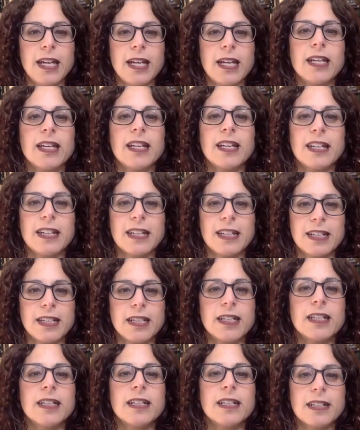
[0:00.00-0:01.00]

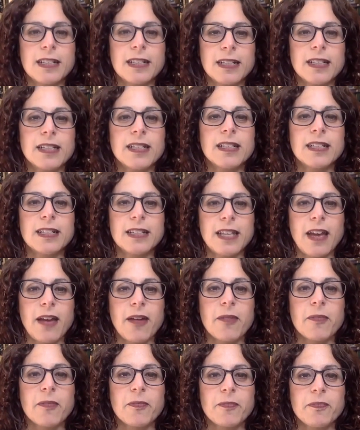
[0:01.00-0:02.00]
collaborating. Yeah.
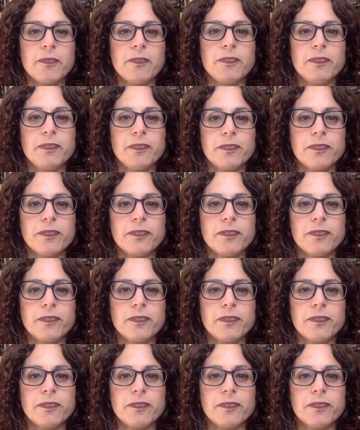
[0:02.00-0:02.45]
Or just